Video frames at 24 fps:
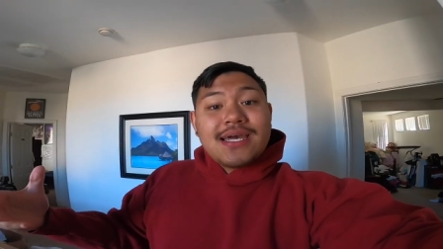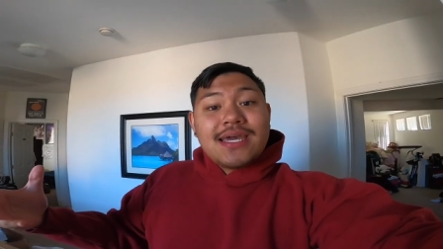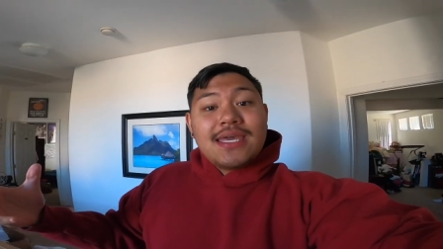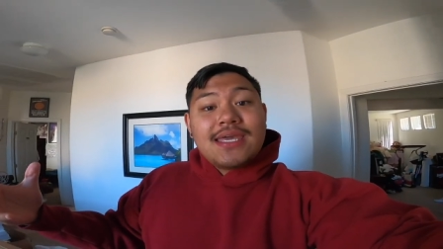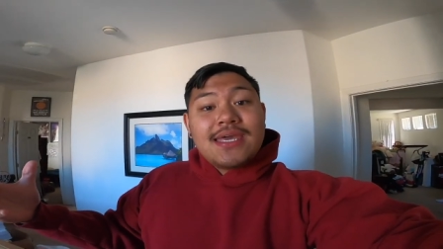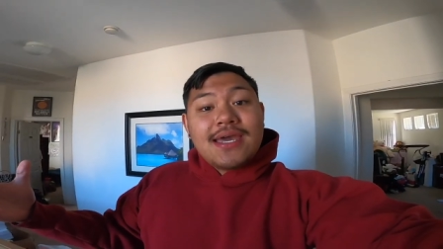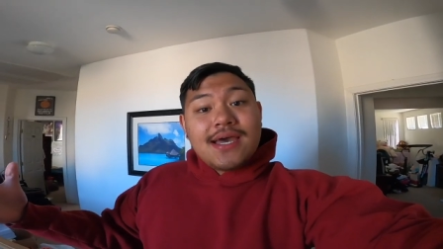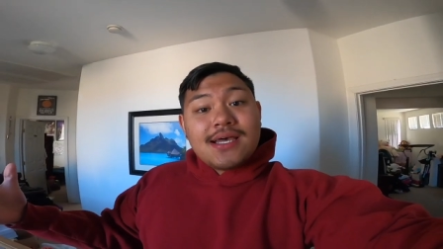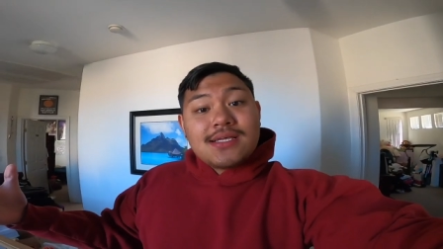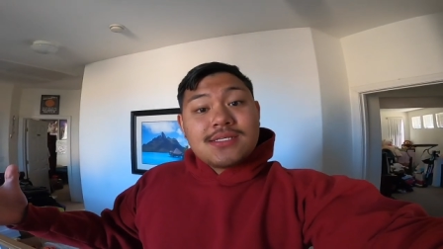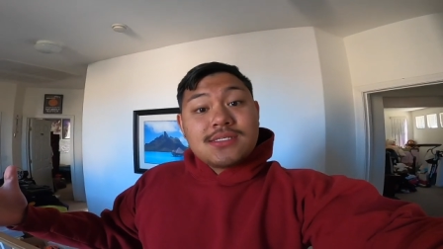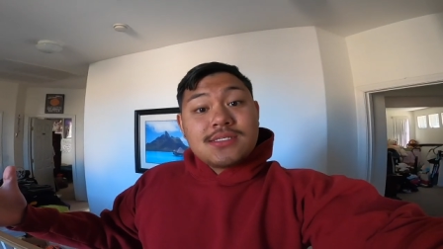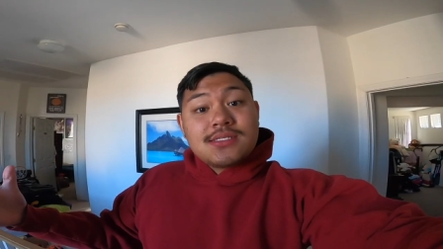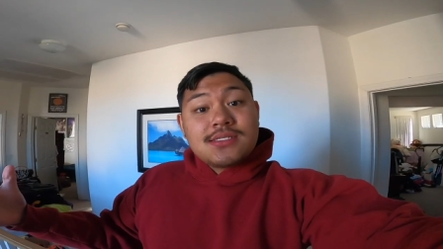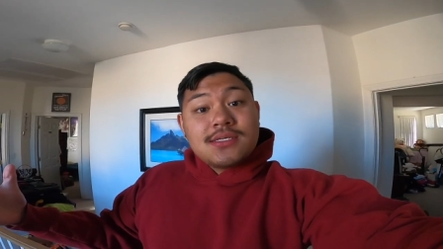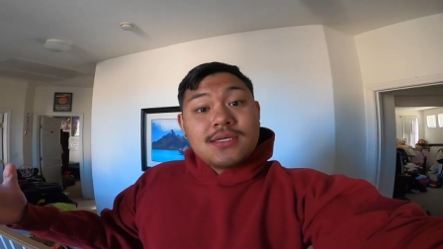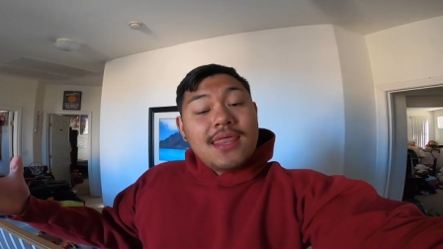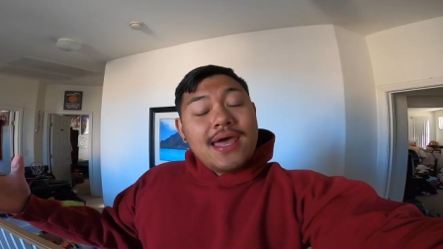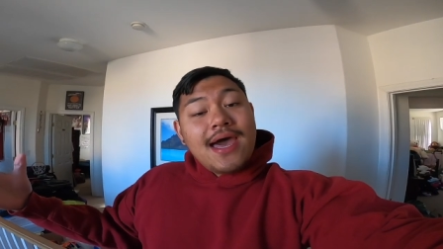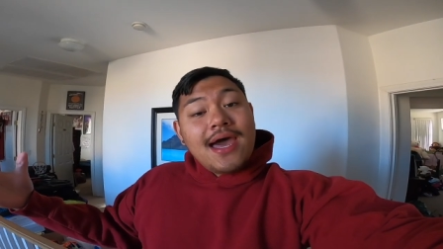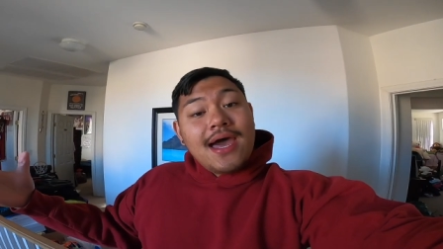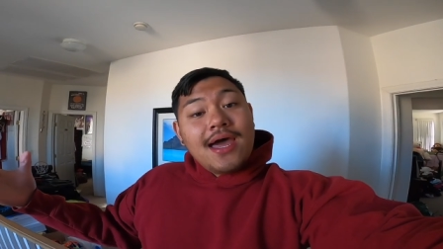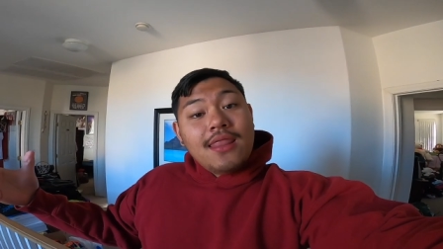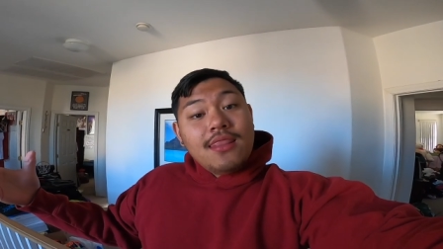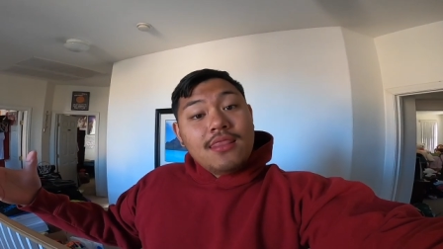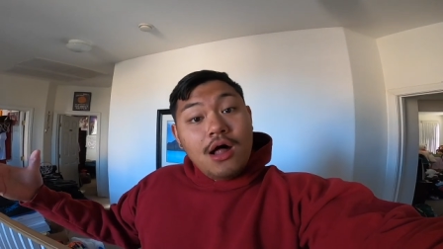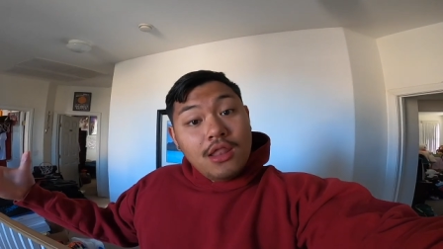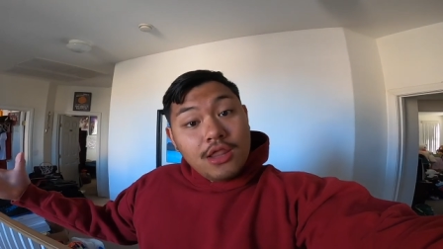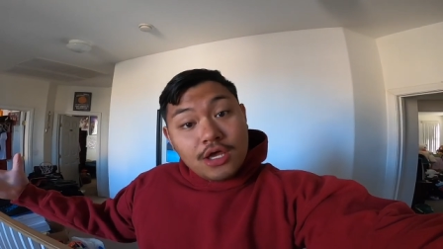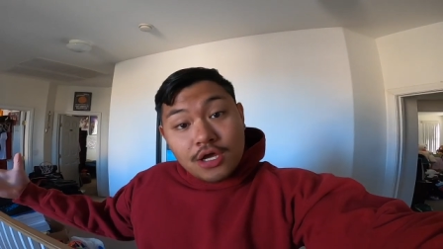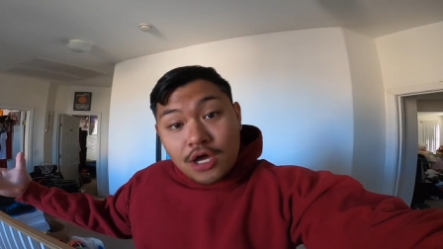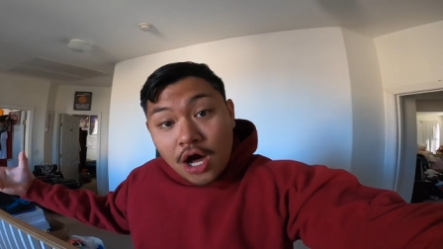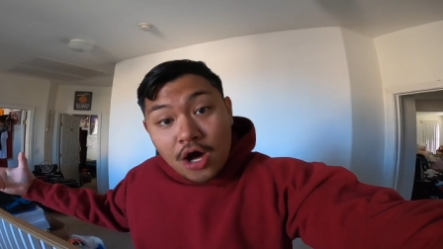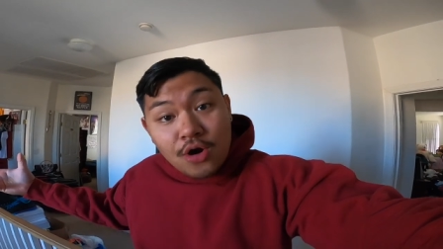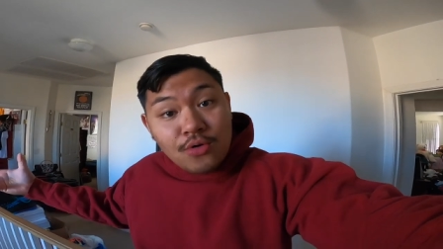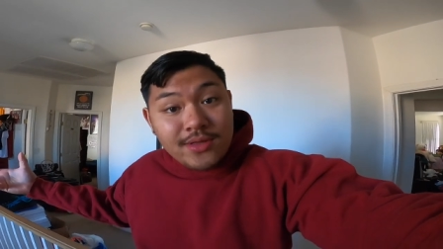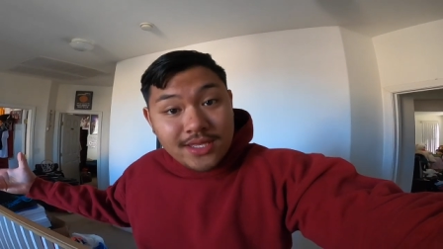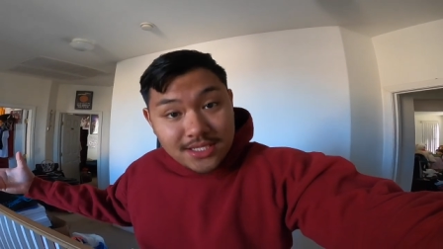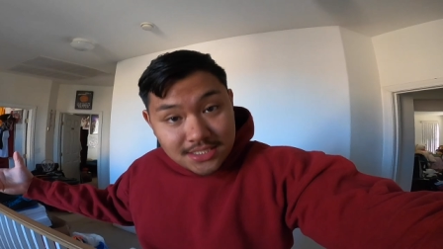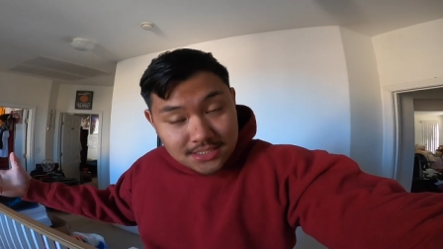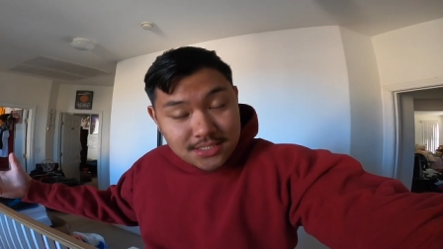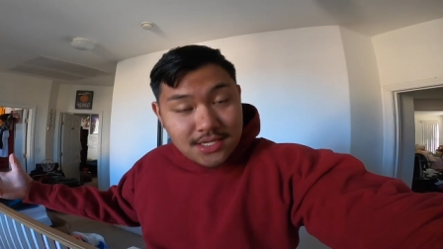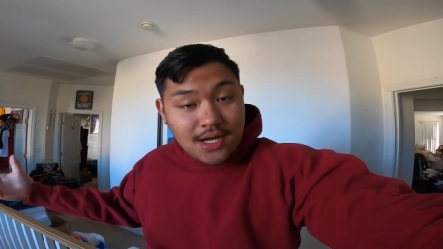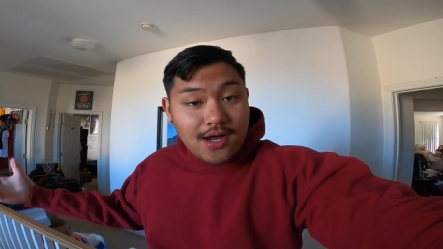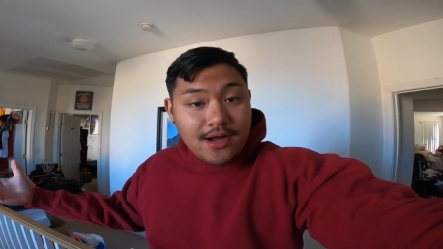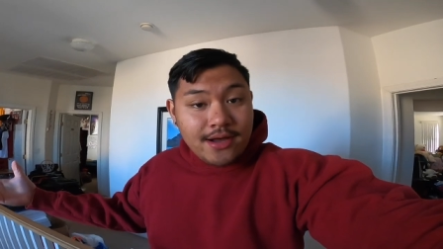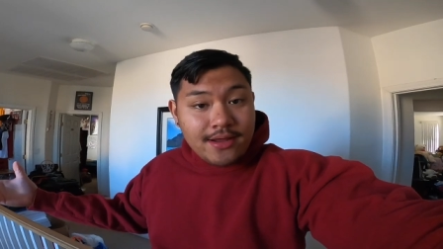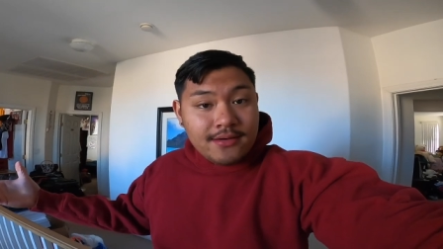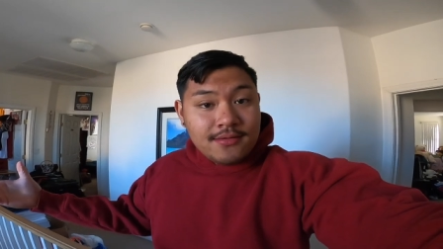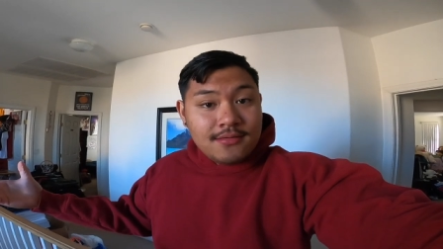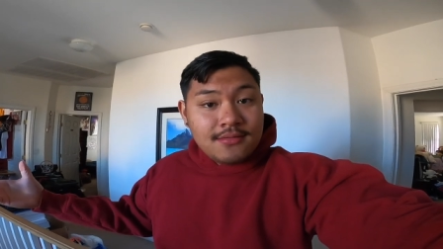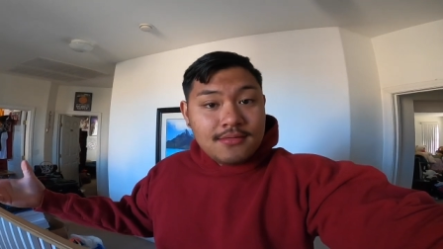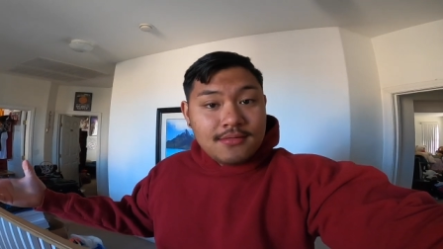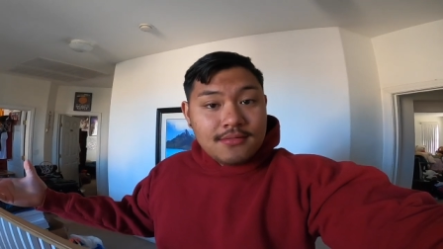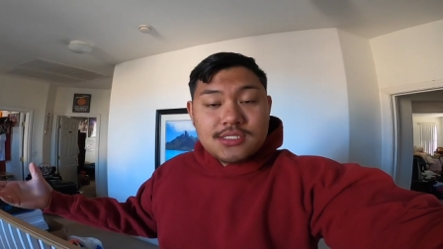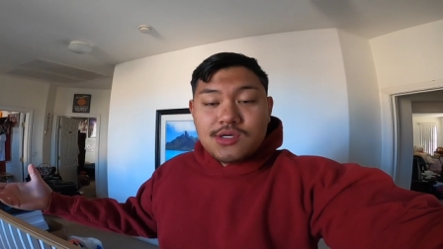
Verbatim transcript: I guess that all the Coke is gone.